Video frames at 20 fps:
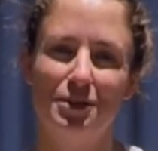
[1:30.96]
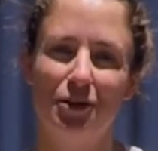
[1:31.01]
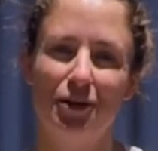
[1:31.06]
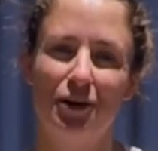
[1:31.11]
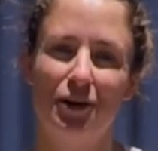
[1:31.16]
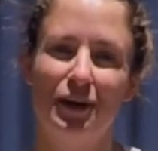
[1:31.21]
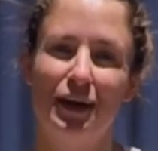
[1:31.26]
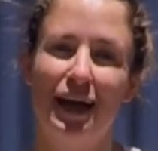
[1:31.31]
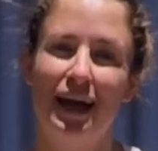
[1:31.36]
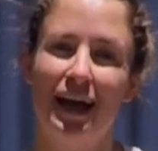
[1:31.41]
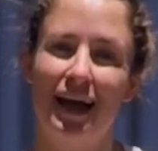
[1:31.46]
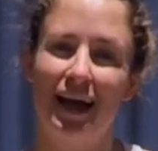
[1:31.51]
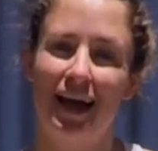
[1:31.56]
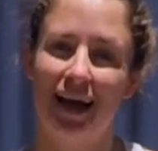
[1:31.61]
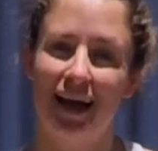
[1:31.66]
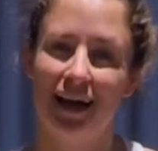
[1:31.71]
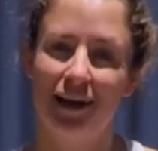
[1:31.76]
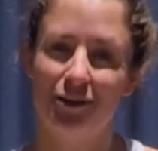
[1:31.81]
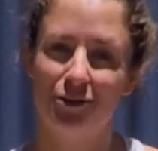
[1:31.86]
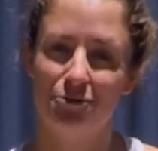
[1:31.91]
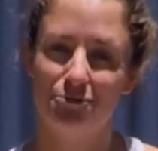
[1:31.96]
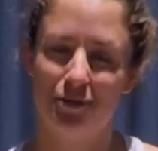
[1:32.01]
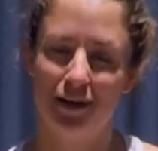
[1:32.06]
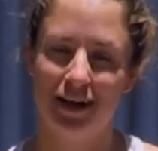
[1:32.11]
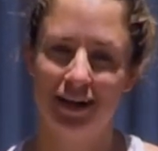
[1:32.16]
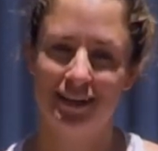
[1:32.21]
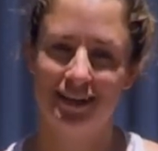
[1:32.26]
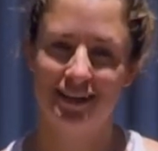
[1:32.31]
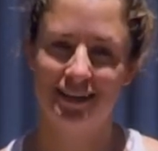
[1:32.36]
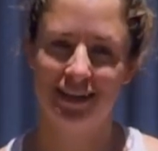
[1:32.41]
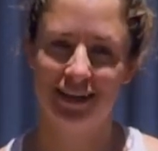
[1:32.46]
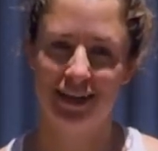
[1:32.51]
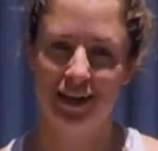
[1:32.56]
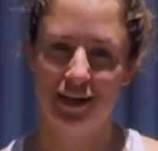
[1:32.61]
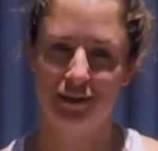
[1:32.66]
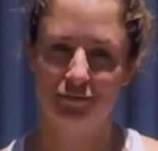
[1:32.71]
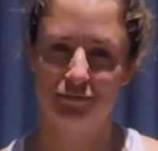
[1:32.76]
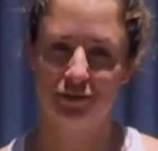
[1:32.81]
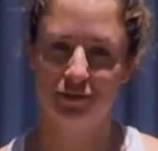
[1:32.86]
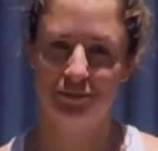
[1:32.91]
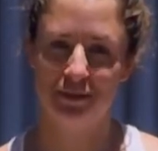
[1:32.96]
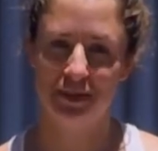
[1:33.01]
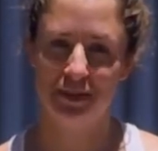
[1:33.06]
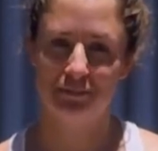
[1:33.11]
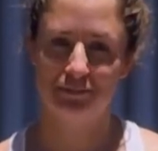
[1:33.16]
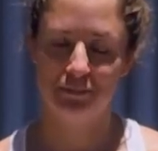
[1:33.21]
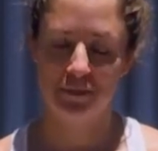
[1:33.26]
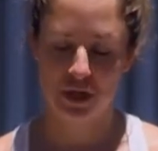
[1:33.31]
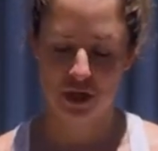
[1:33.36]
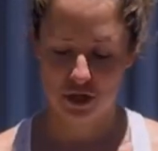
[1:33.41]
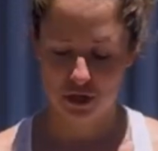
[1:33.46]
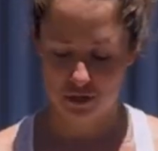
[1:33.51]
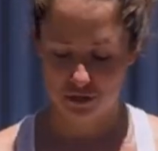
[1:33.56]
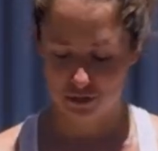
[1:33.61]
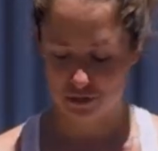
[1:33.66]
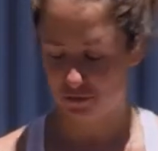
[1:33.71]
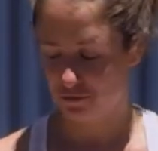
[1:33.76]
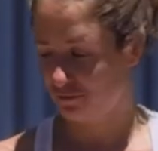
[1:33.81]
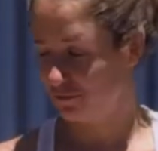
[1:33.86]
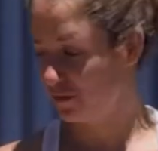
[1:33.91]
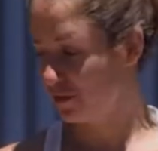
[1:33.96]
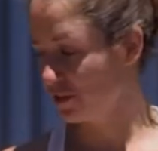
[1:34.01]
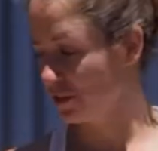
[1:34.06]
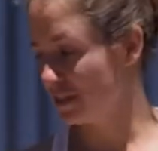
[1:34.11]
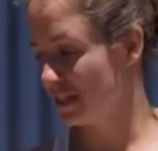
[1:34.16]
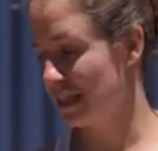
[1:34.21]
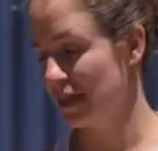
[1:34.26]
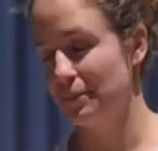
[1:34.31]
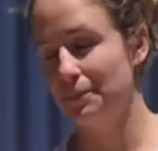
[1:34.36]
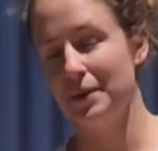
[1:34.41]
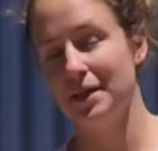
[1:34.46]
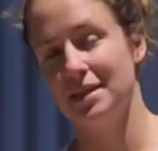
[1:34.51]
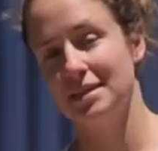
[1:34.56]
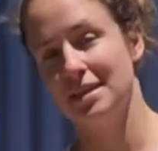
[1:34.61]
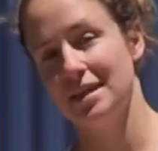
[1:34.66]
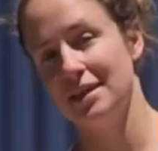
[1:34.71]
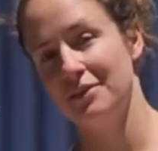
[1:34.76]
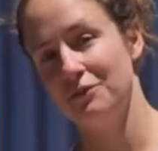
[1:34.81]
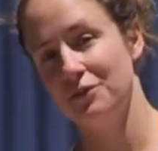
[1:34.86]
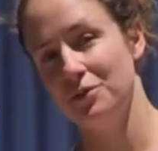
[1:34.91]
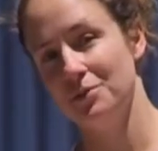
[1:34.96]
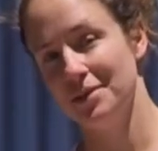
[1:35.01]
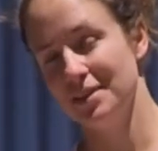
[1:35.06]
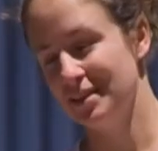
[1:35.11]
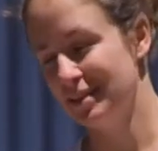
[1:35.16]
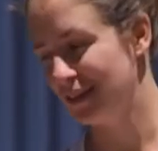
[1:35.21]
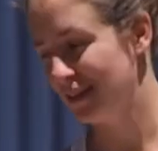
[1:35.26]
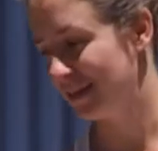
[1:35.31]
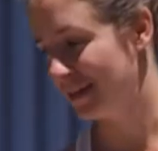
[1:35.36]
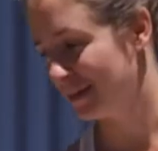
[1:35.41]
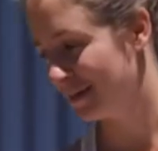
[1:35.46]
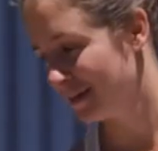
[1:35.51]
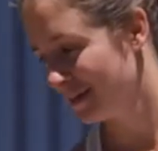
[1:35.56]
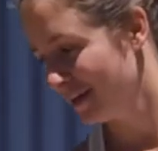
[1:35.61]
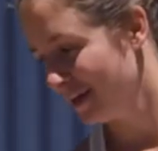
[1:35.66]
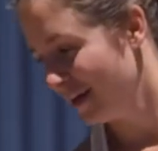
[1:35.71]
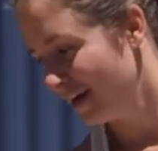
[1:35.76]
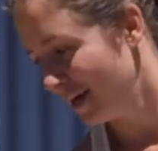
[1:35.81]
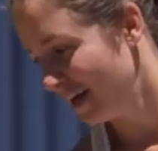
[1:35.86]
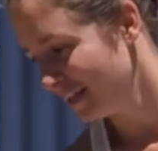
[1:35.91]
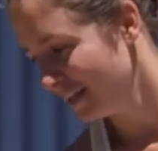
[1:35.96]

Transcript: on how you might sit comfortably. So first tip is, if you are sitting, I